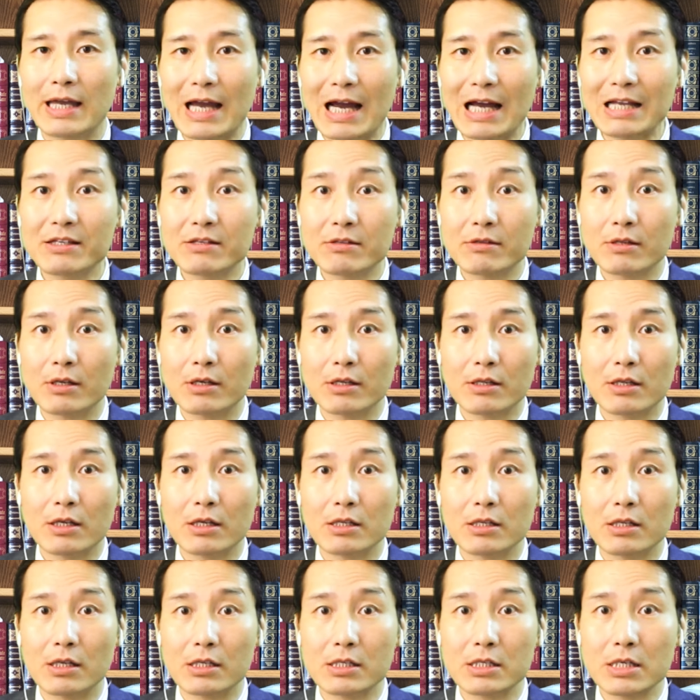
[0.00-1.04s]
get
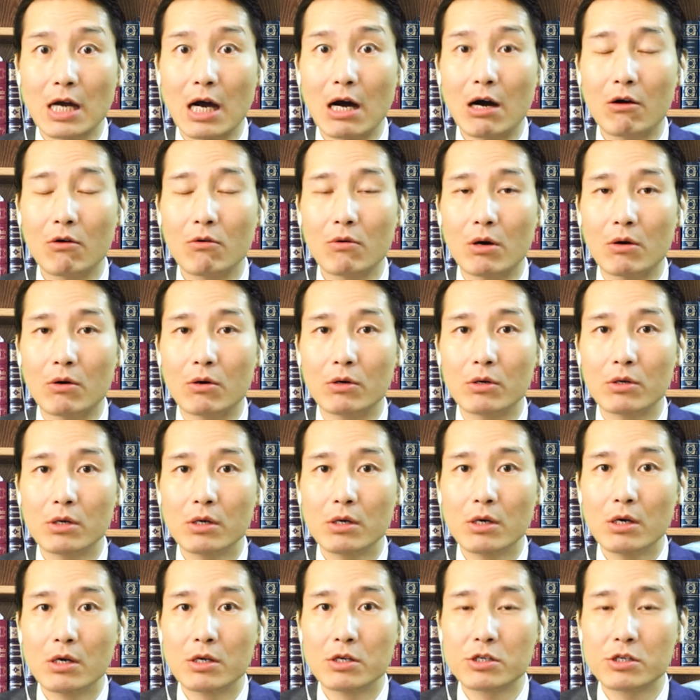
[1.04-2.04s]
the towel